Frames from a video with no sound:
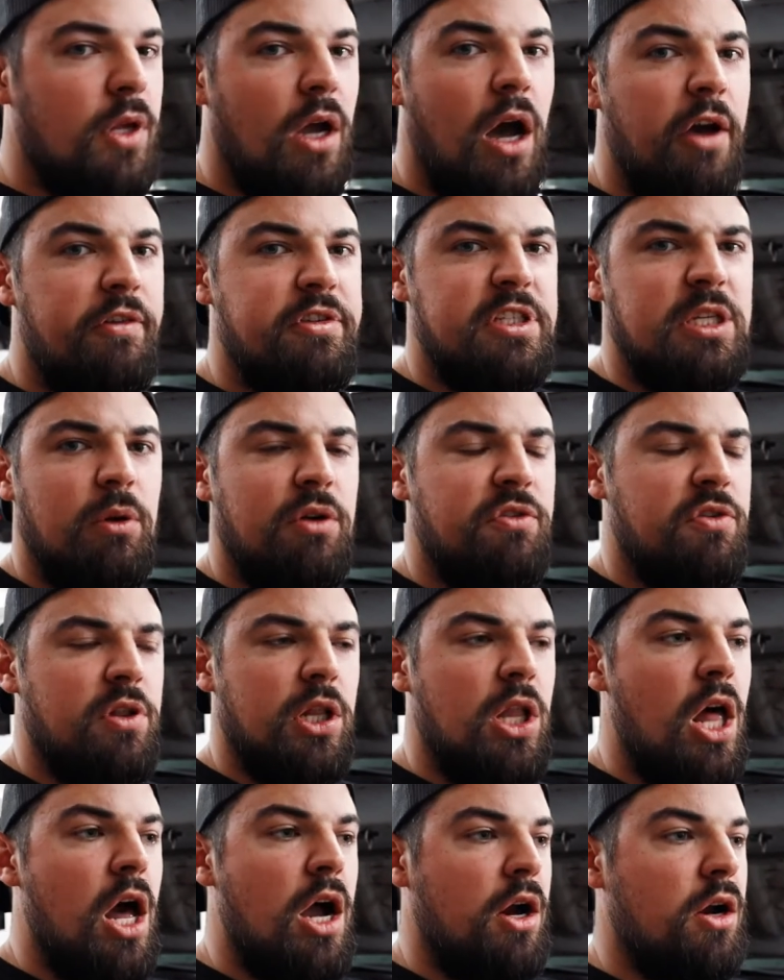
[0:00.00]
Obviously one for the
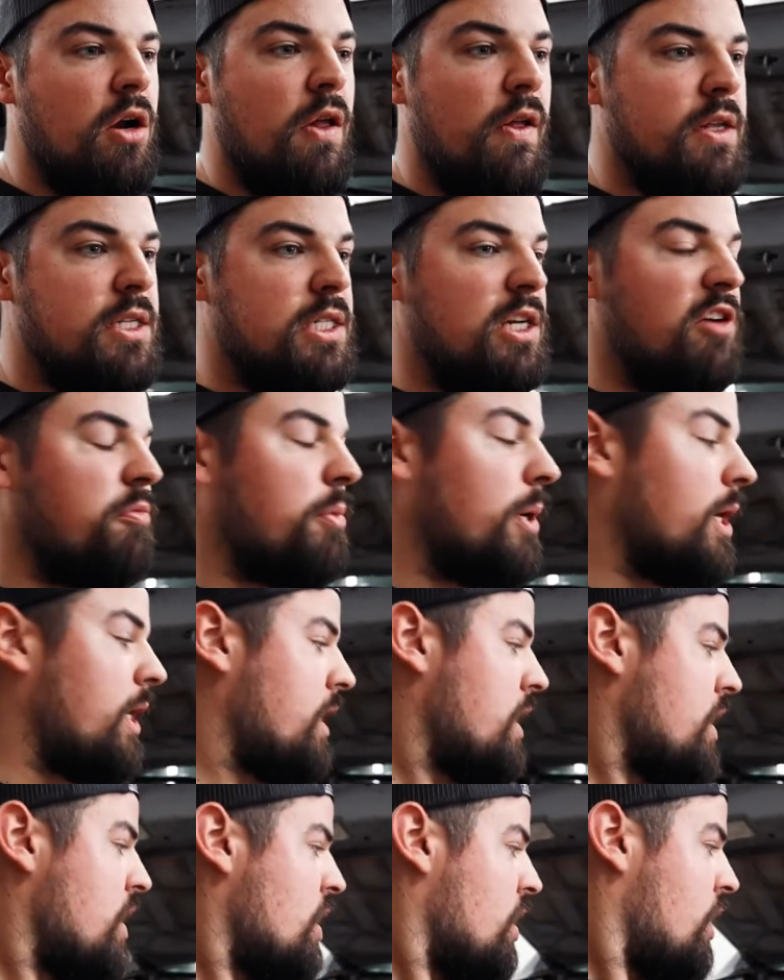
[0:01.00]
locker and all that stuff, but
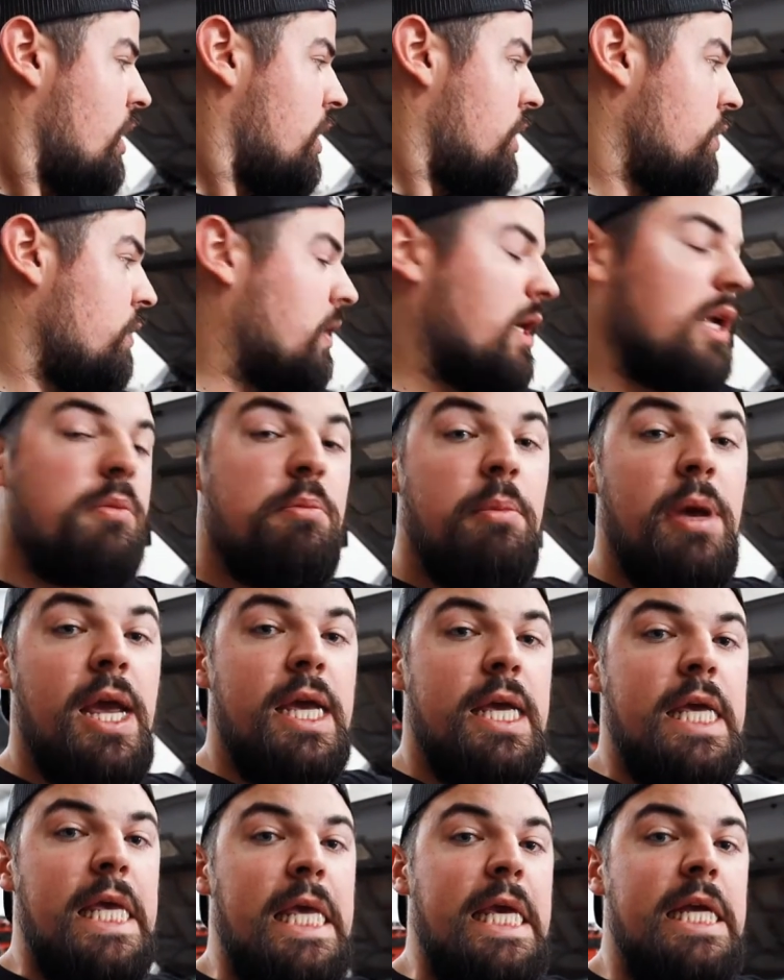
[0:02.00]
you can
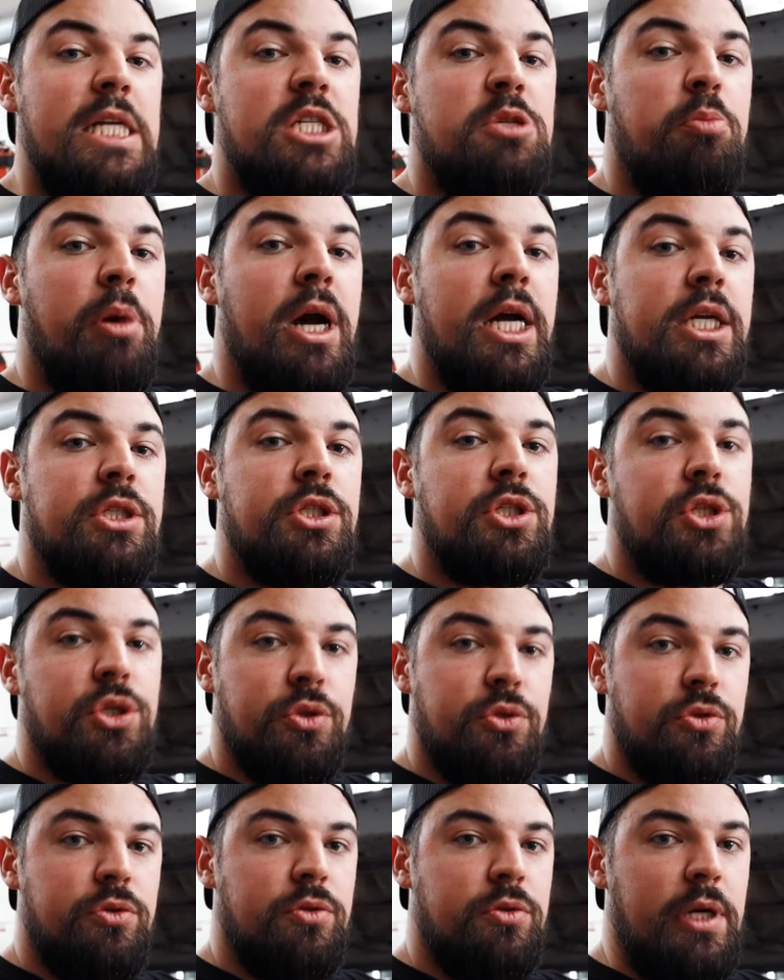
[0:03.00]
make each button
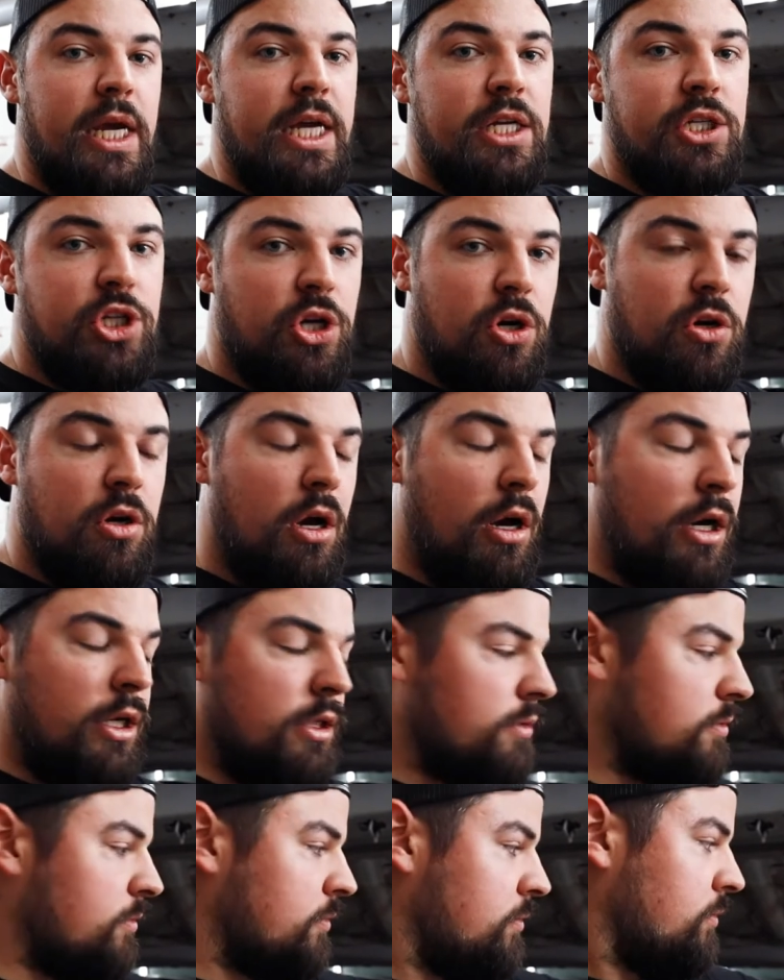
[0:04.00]
do and turn
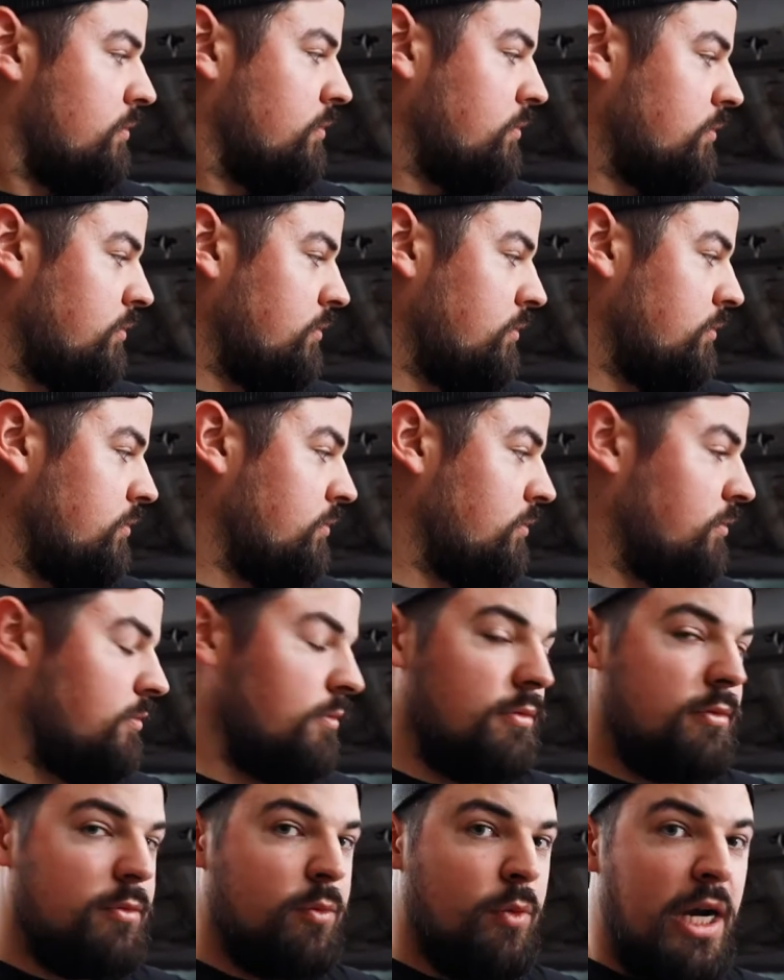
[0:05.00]
on
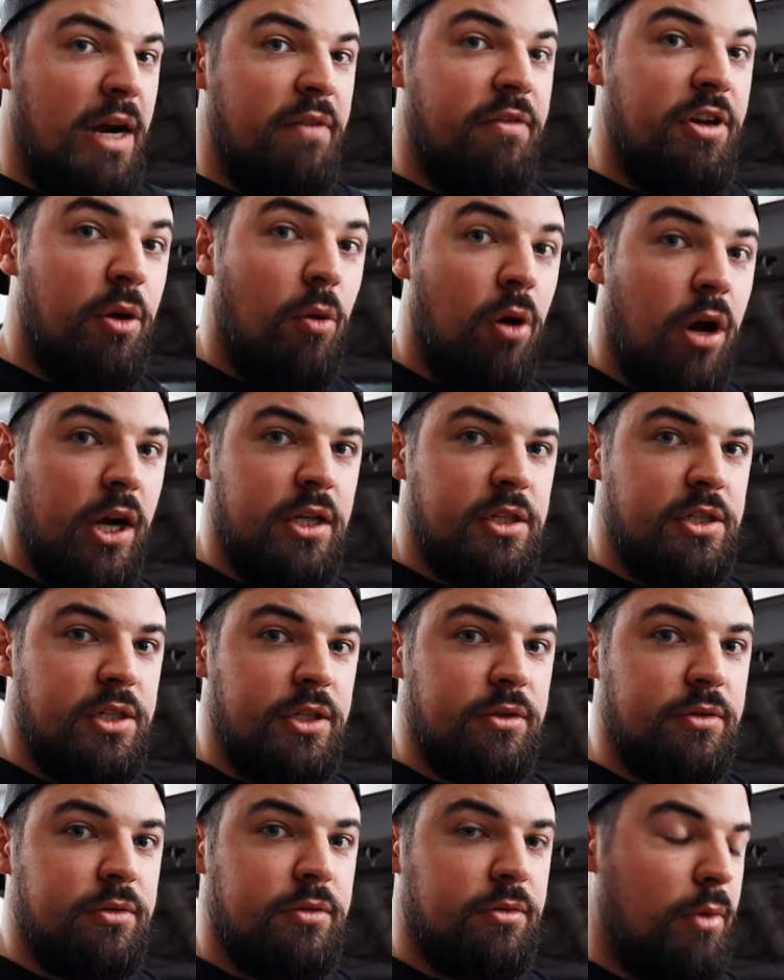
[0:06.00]
whatever you want it
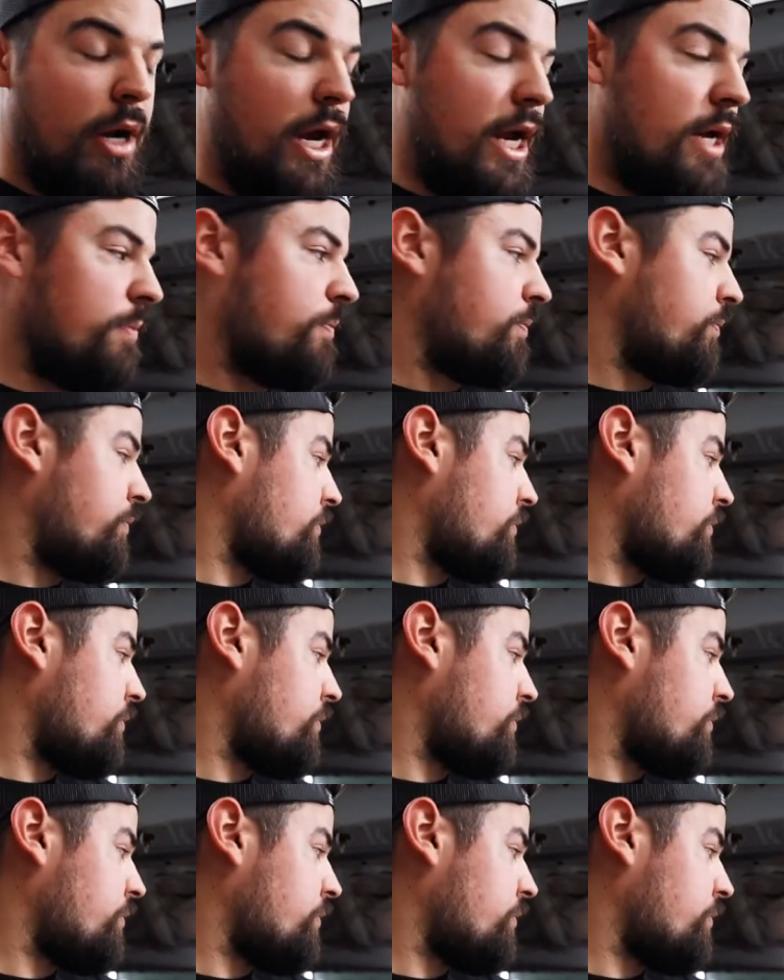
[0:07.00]
to, right?